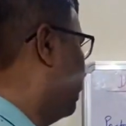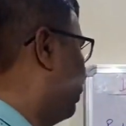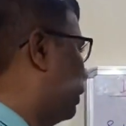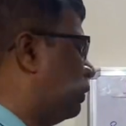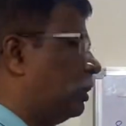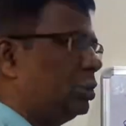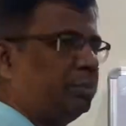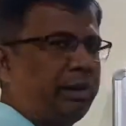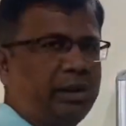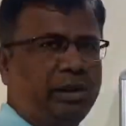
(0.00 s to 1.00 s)
Pectoralis
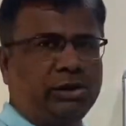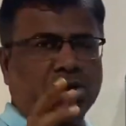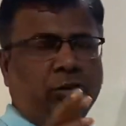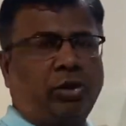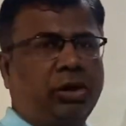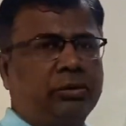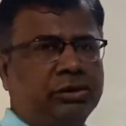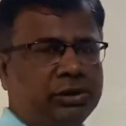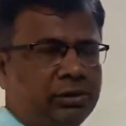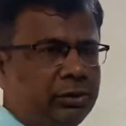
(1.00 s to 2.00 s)
minor, the small
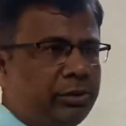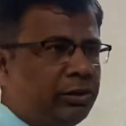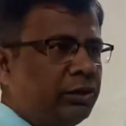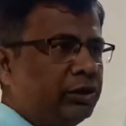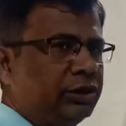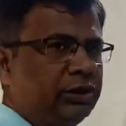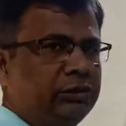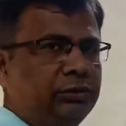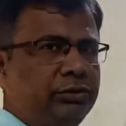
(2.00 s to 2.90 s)
muscle of the pectoral region,